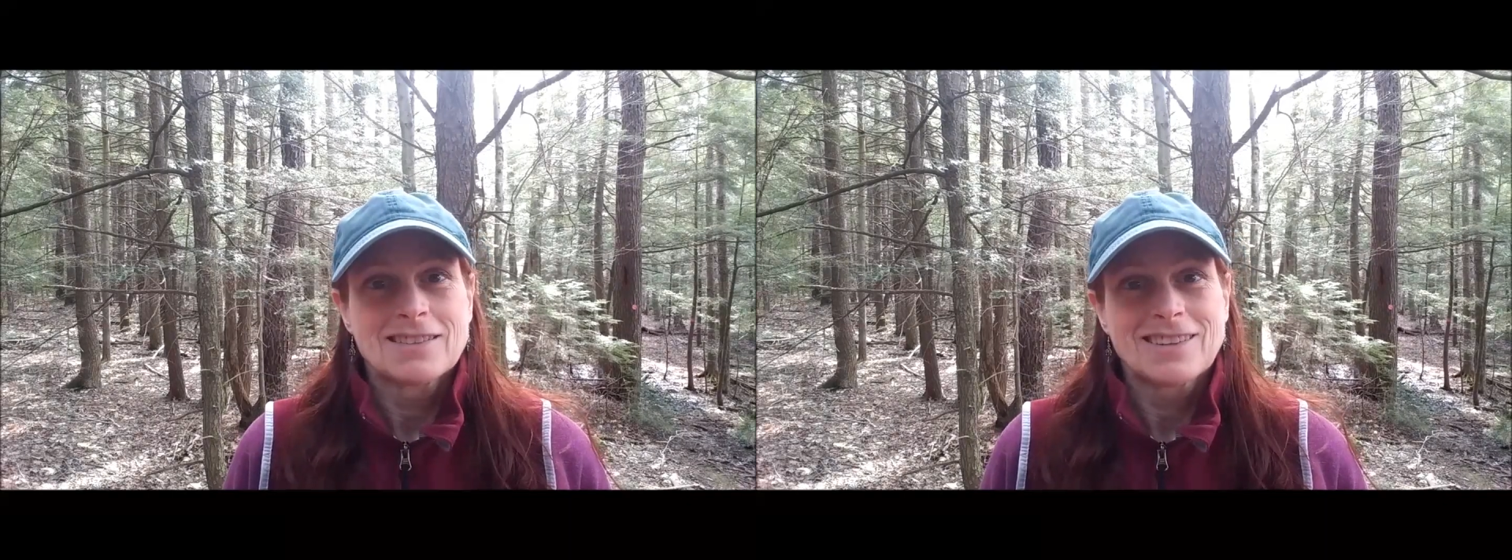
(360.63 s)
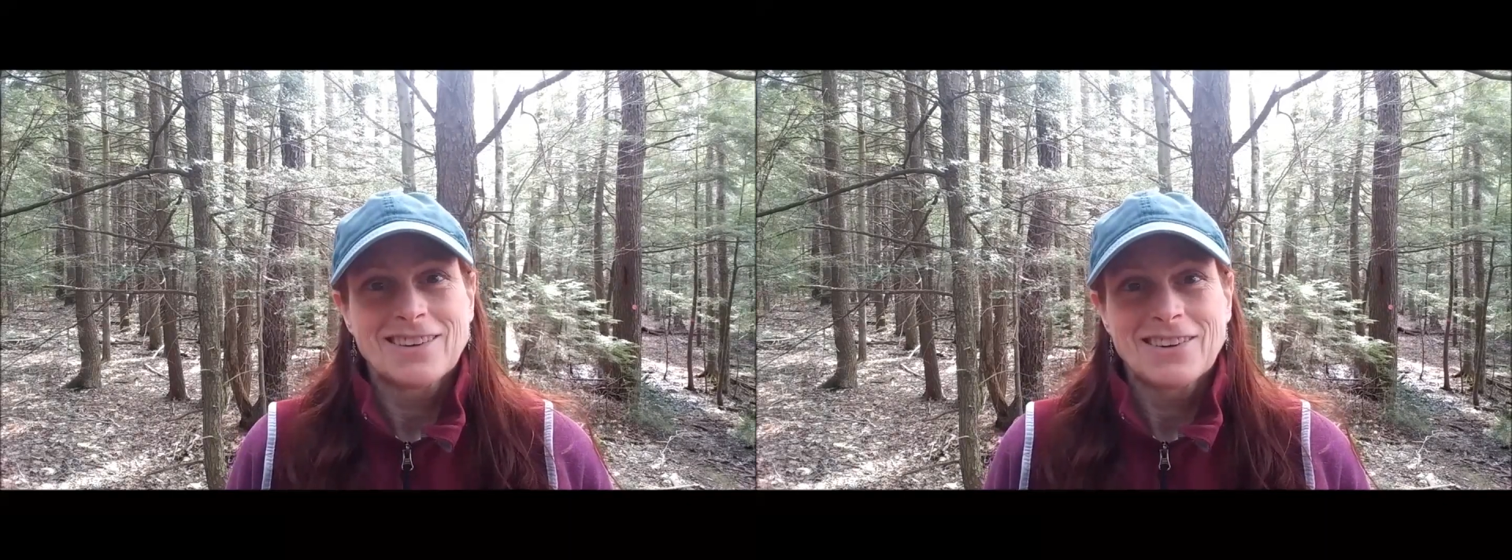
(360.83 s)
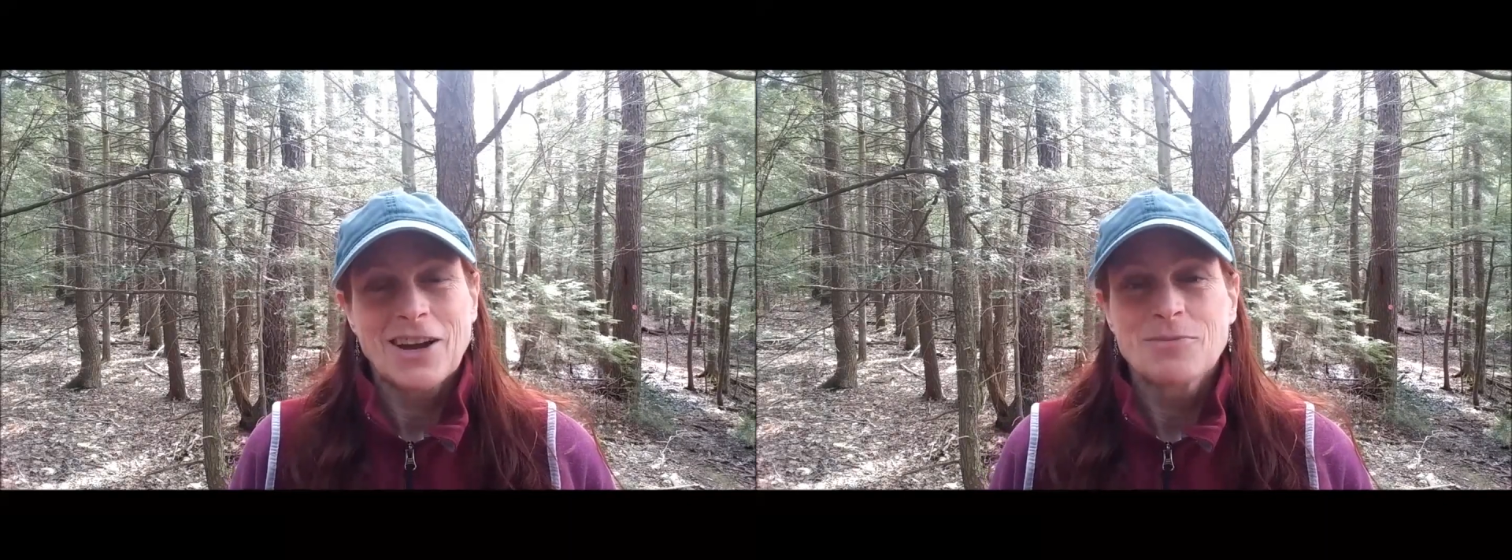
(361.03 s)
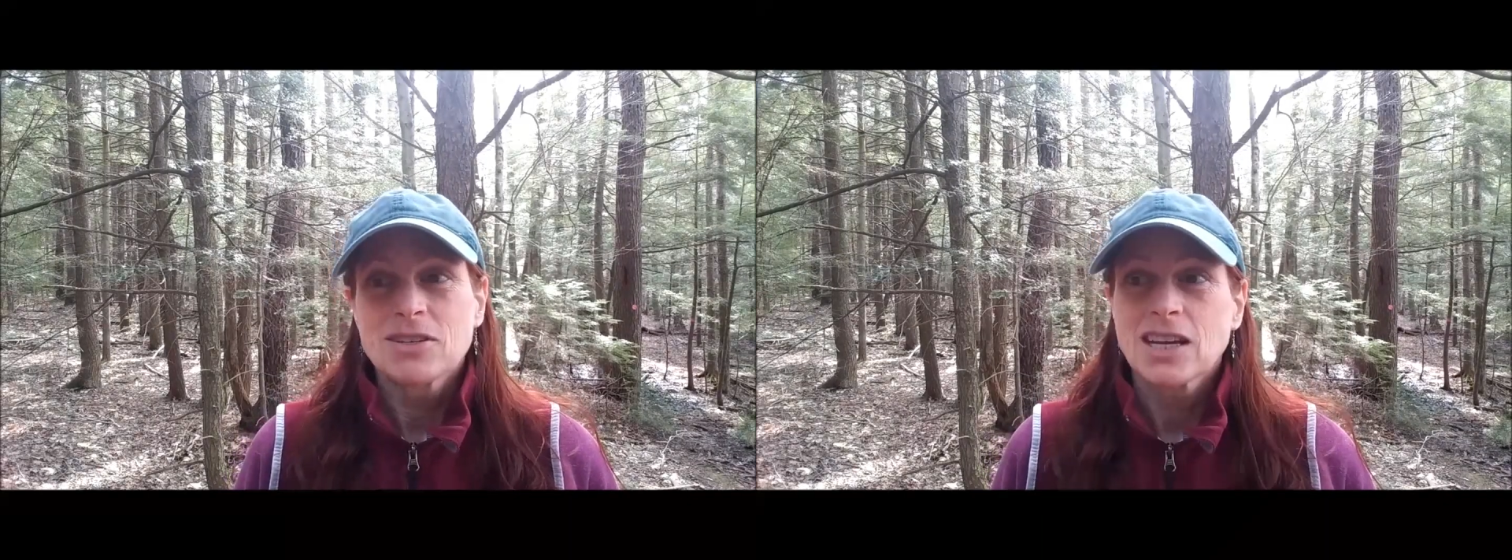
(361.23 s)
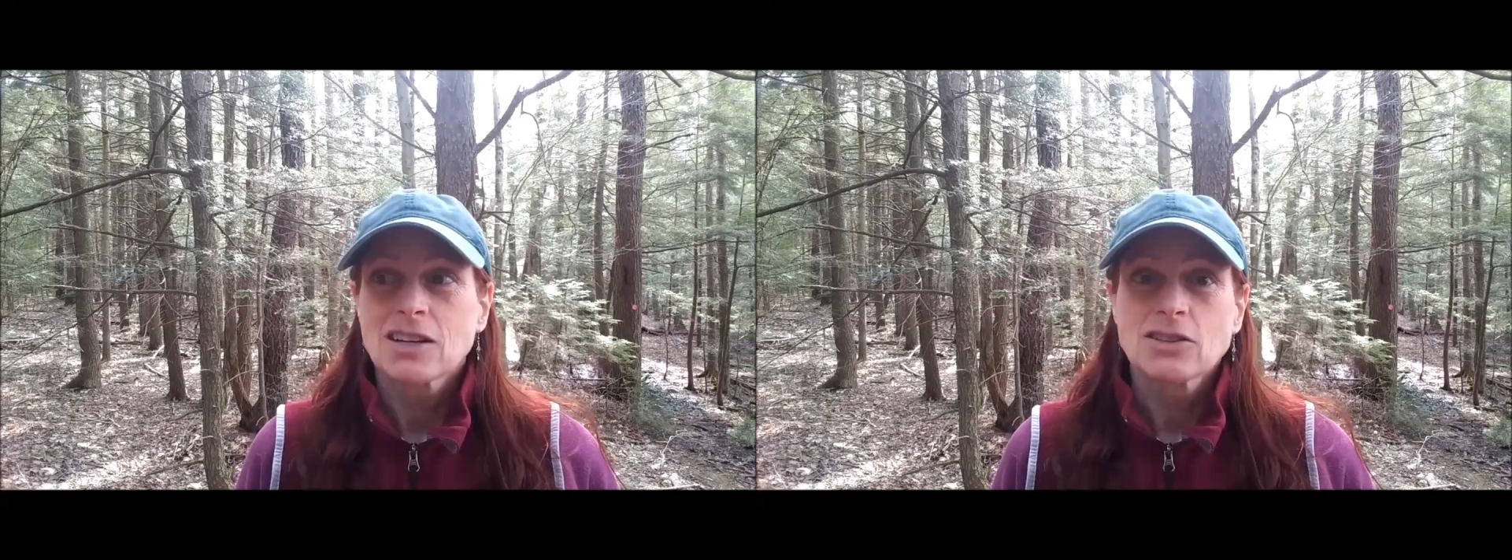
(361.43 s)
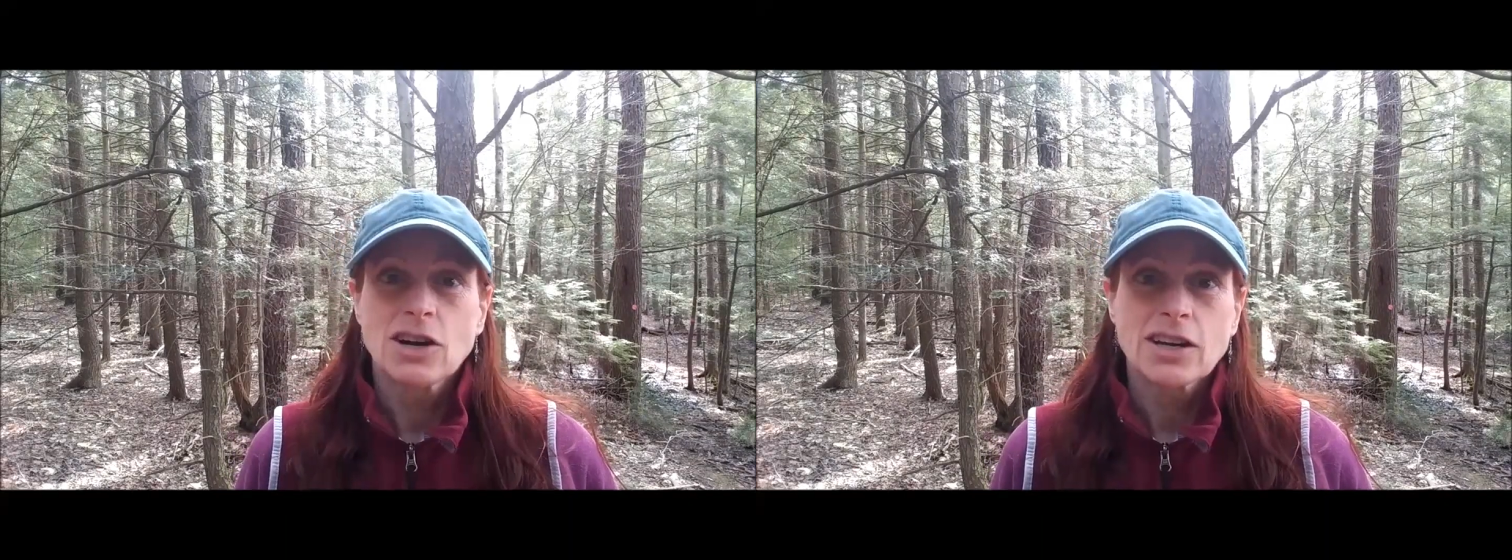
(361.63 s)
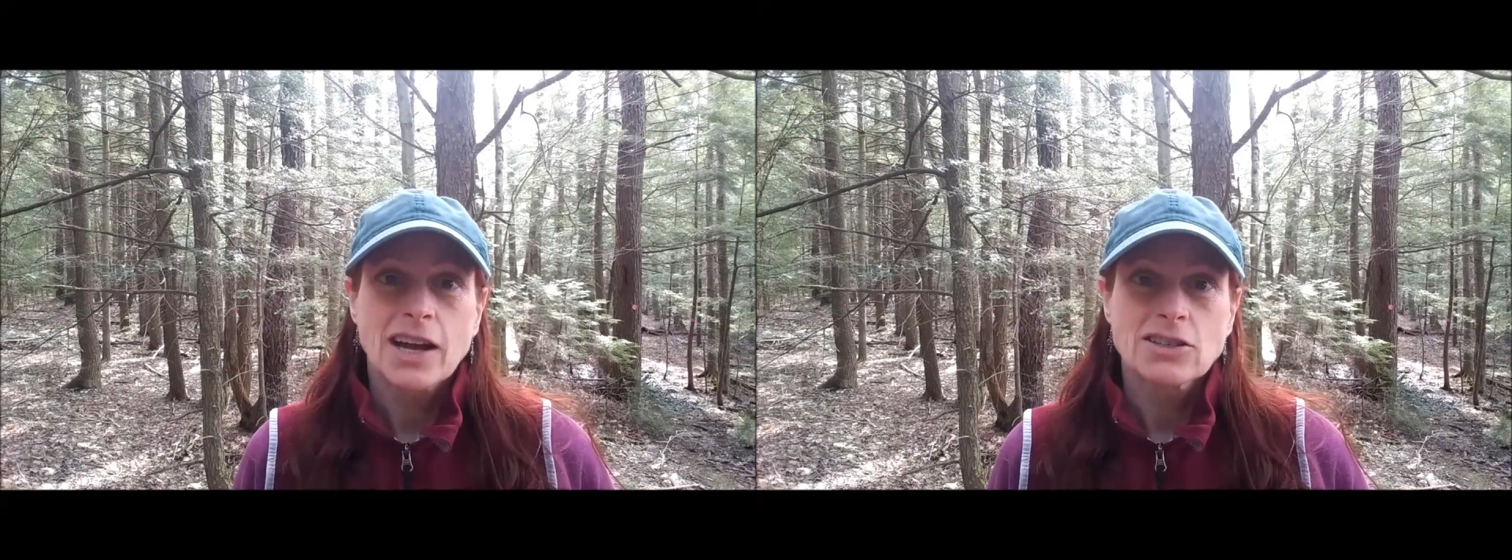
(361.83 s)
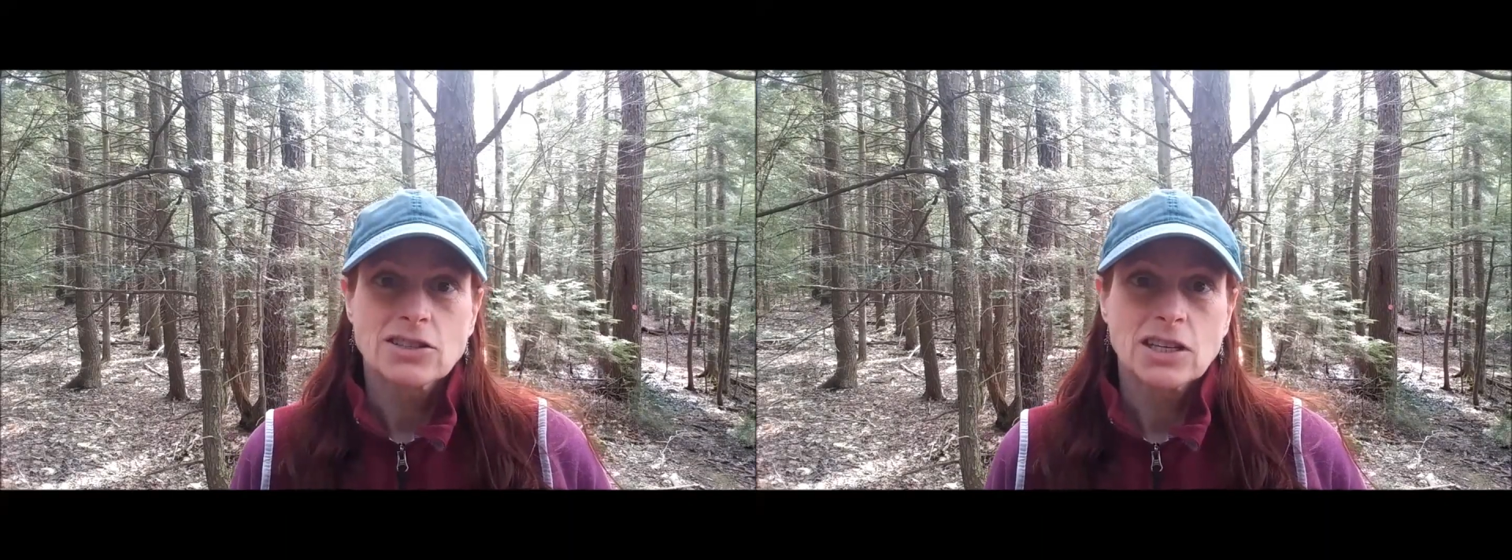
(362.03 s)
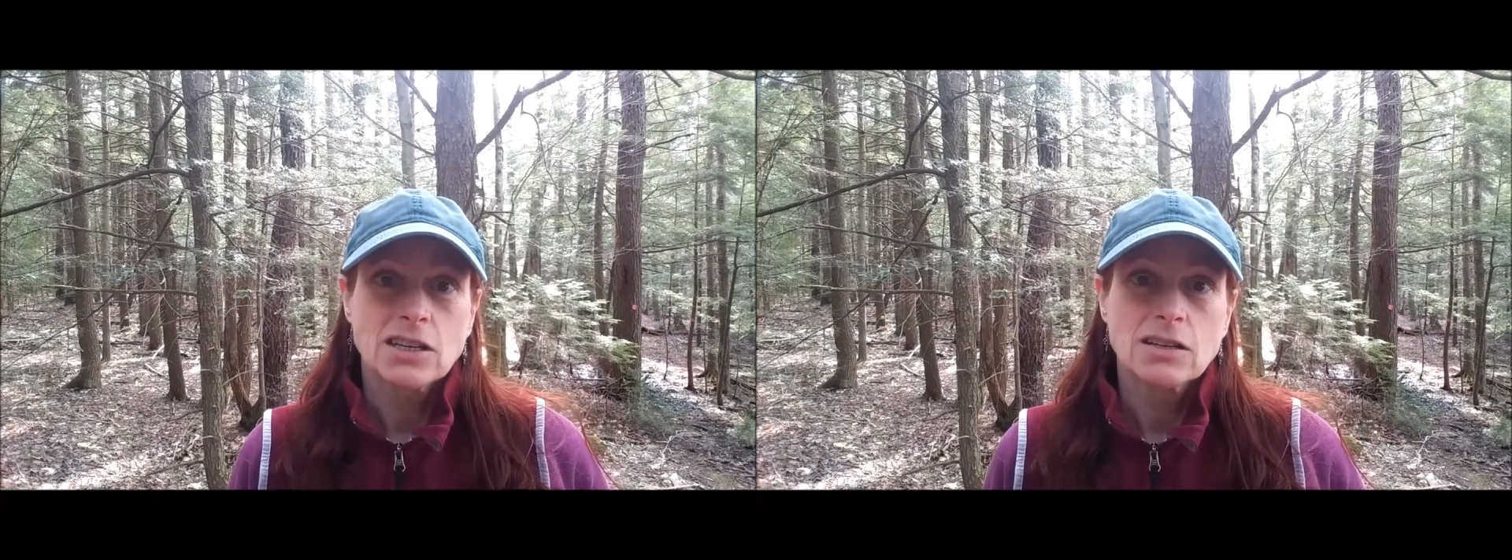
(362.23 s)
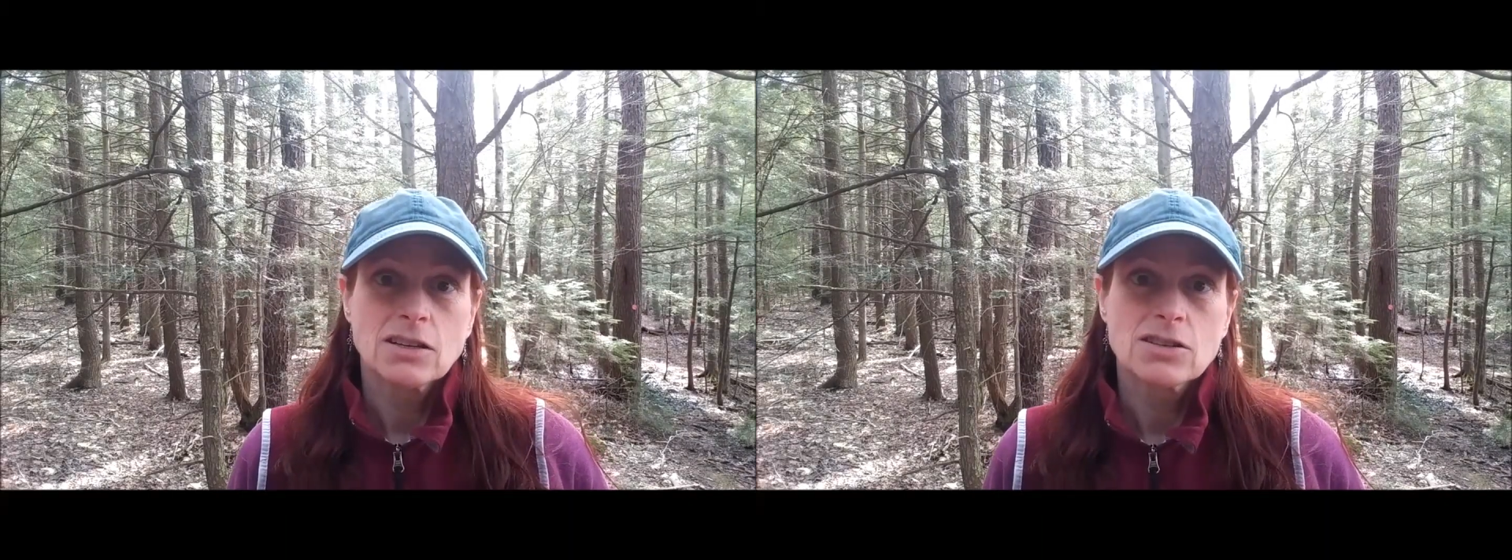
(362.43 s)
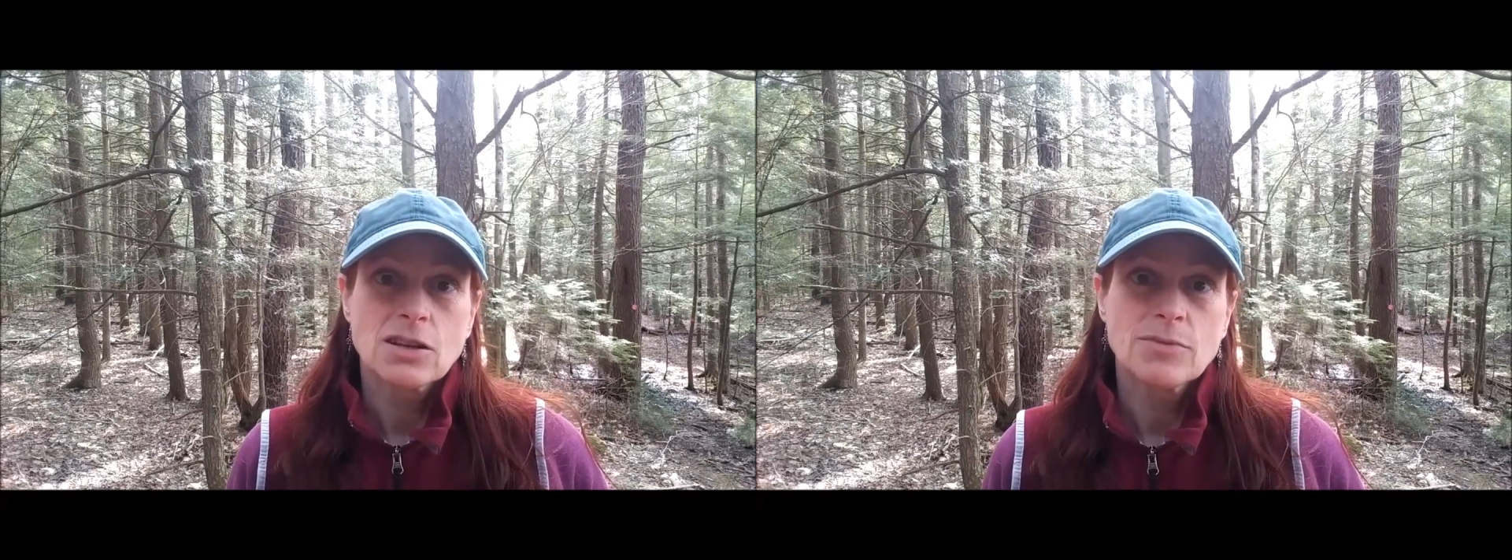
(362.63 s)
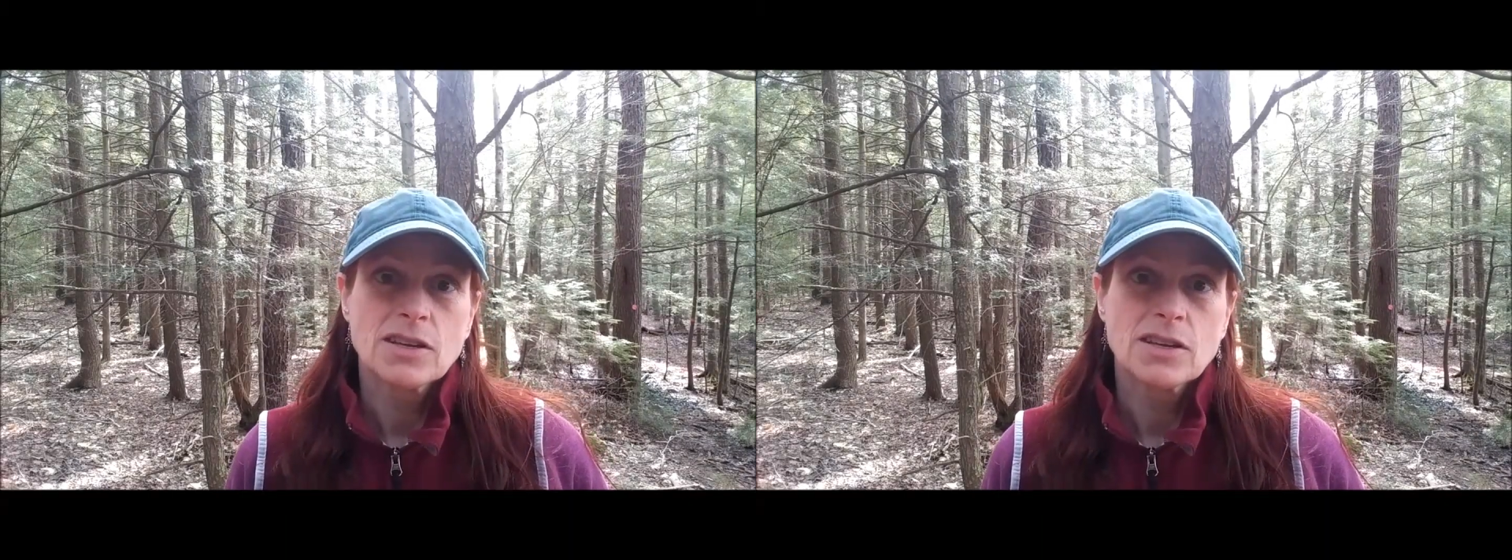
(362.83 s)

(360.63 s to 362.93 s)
So I hope you take a look. Actually, there's some